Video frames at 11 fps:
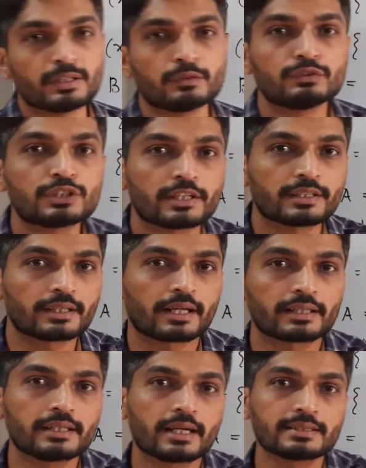B, which
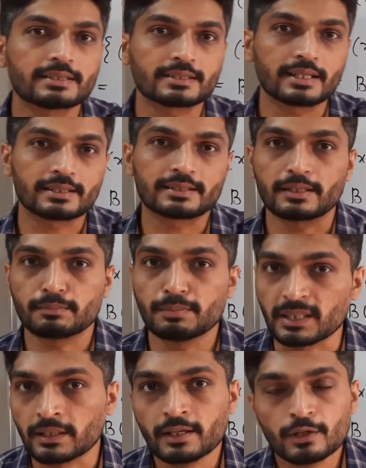entirely lies inside set
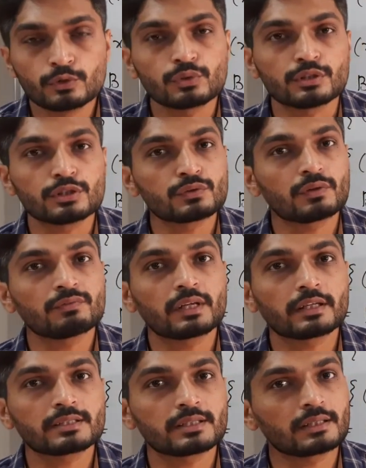B. So in this way, we
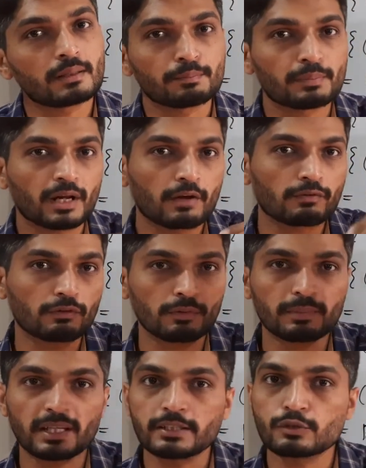can say the upper half of a
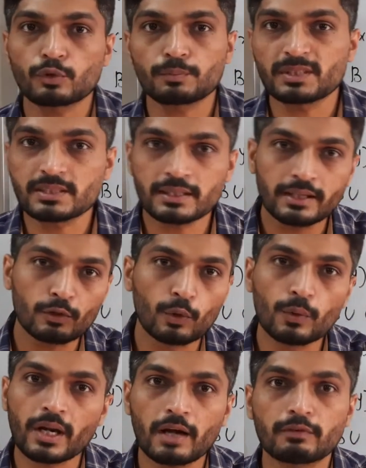plane is open set,
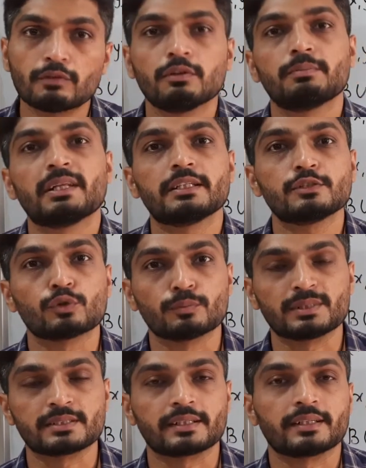lower half of a plane is
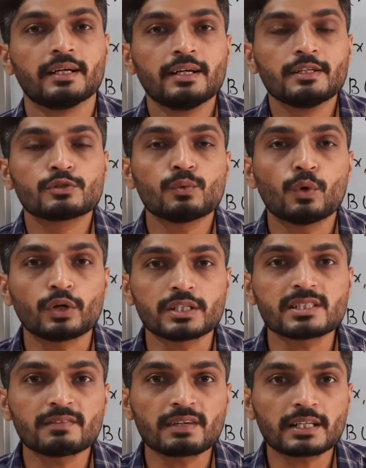open set. So what is
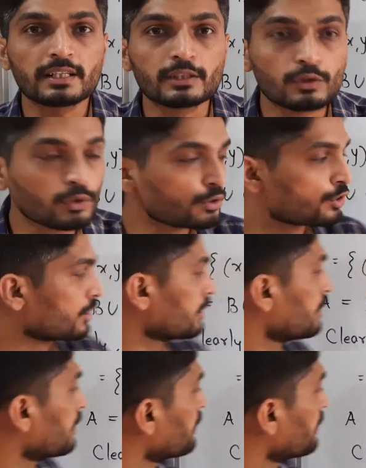our conclusion?